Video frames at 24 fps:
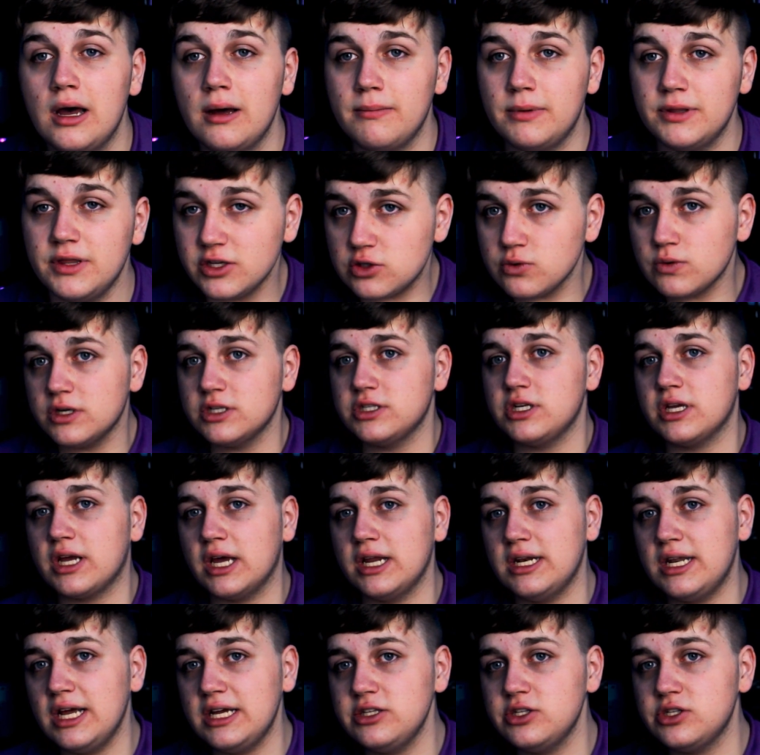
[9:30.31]
But this one is a
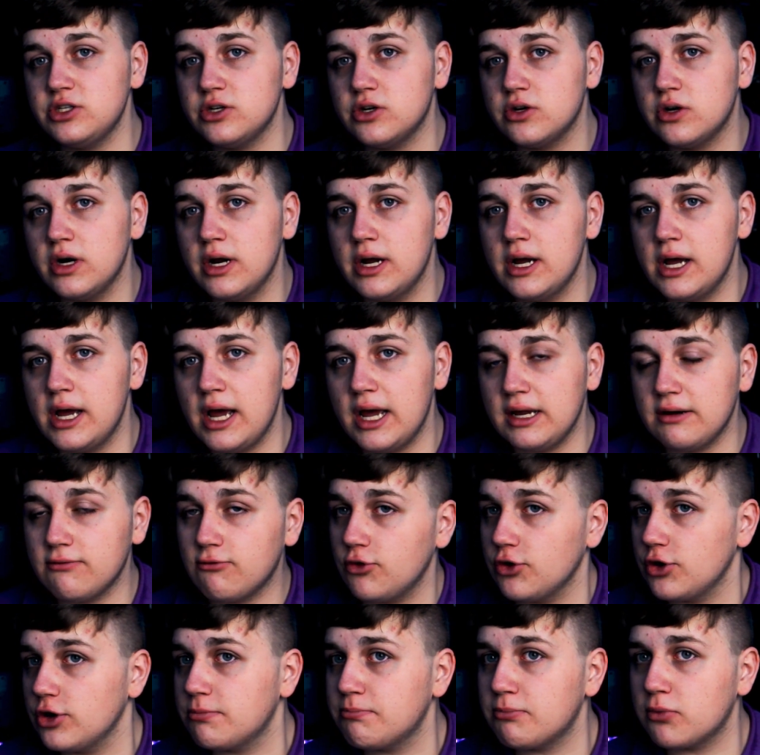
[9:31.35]
condenser, and
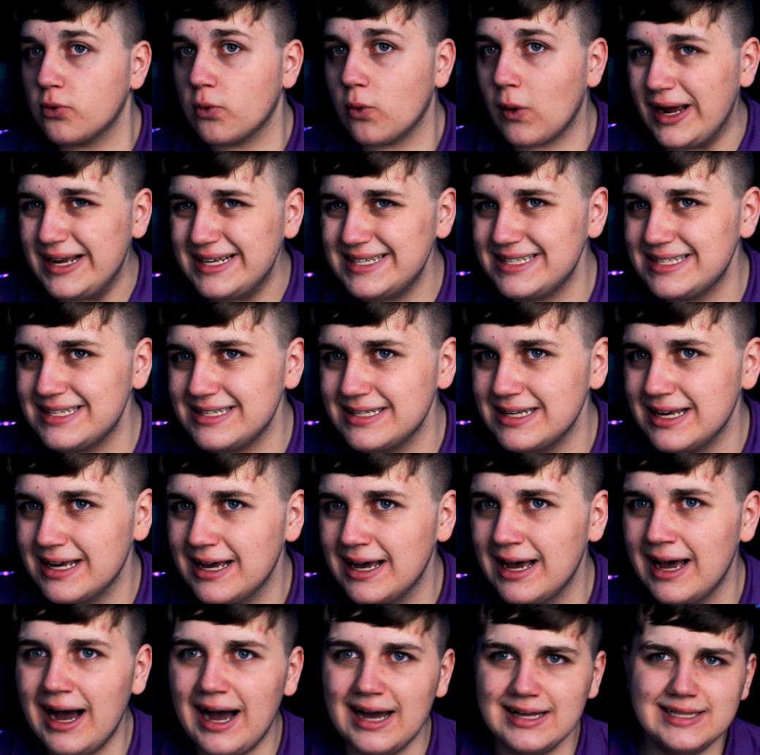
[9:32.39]
for your price,
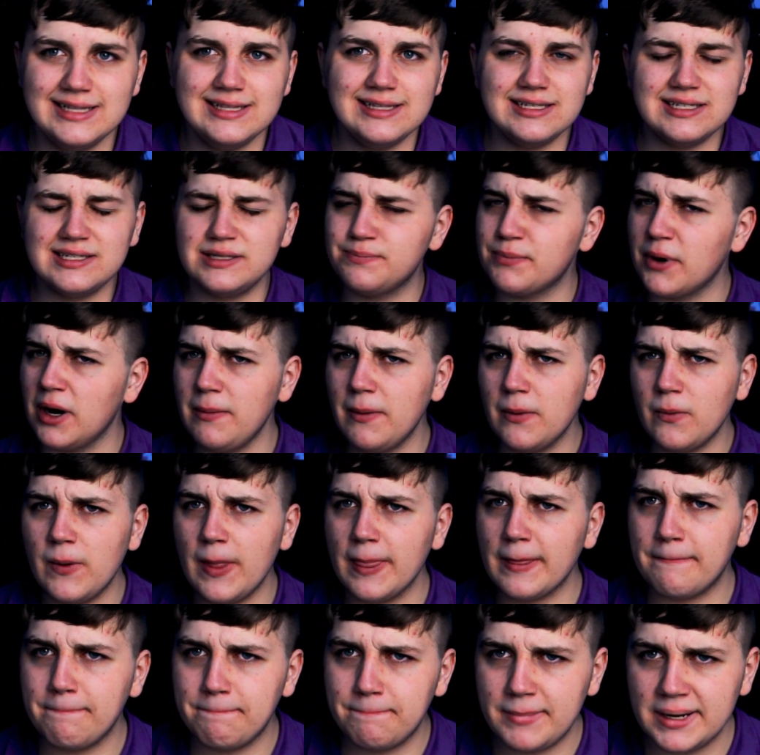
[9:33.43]
I think this is probably
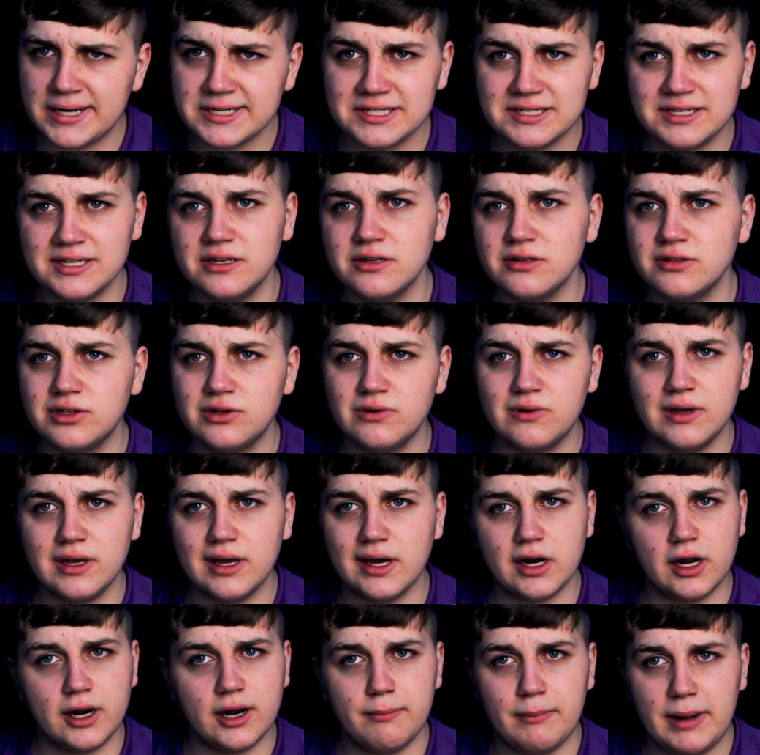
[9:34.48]
one of the best deals you can
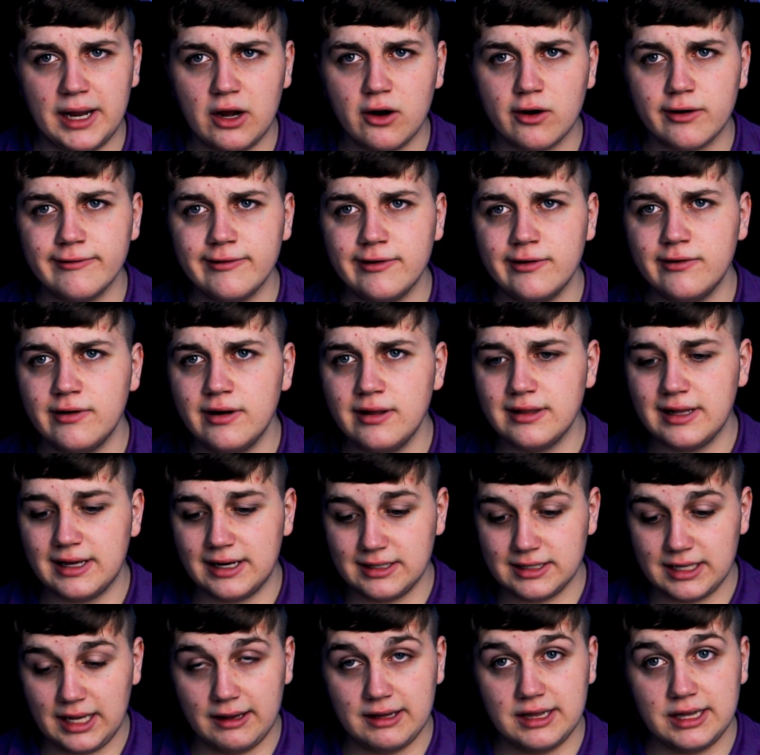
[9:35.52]
get on a microphone that
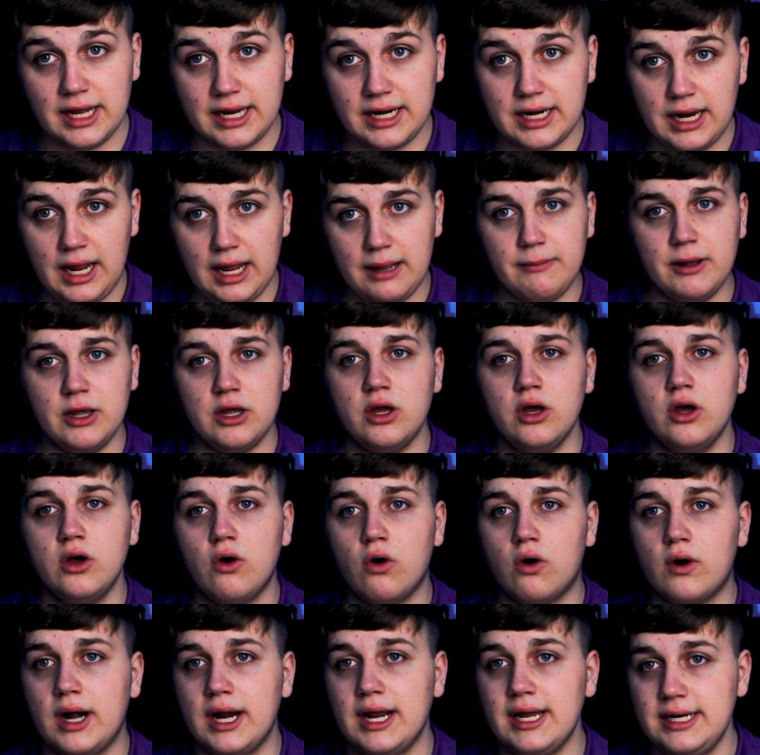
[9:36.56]
is a dynamic
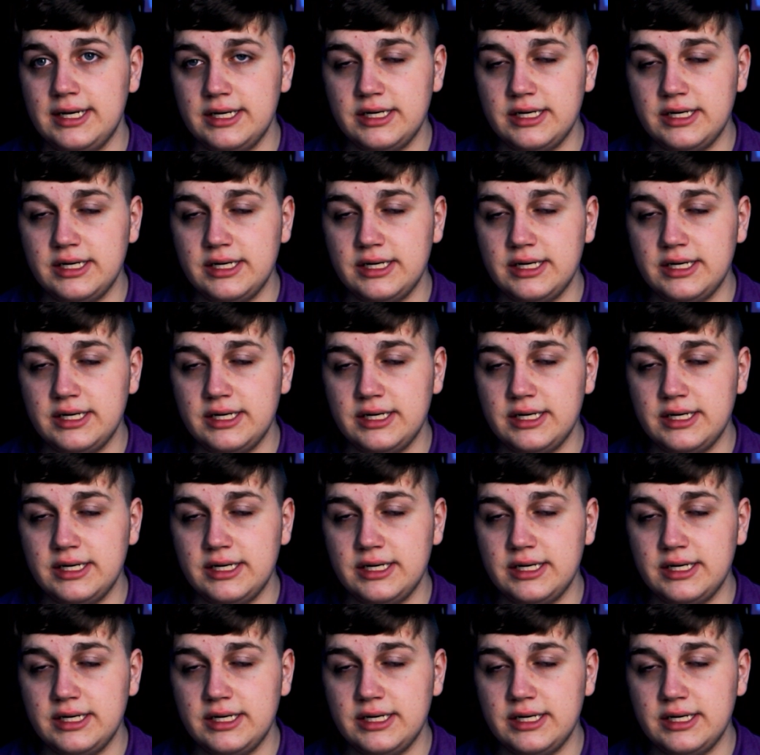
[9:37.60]
or a,